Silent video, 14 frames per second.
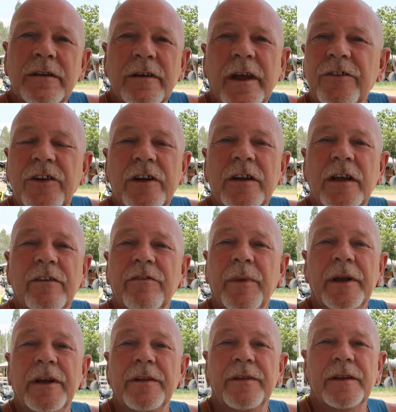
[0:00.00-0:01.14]
They didn't give him
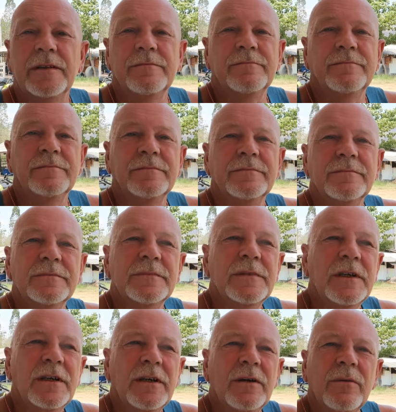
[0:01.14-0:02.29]
anything,
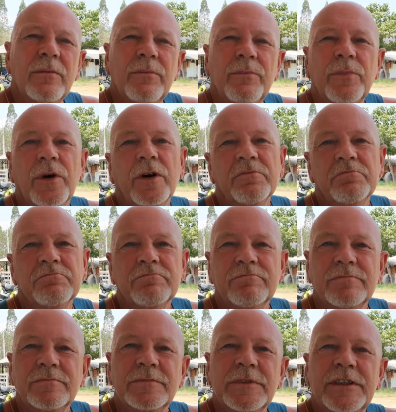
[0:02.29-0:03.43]
but
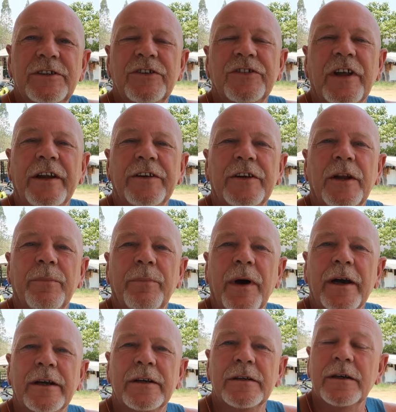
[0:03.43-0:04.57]
he just handed it
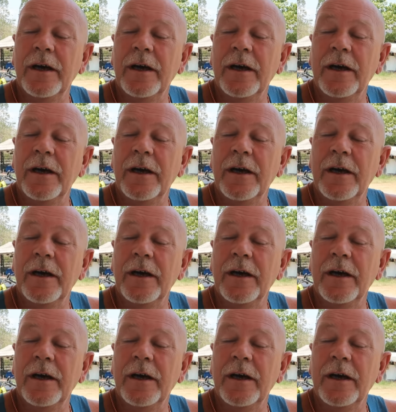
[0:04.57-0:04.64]
back,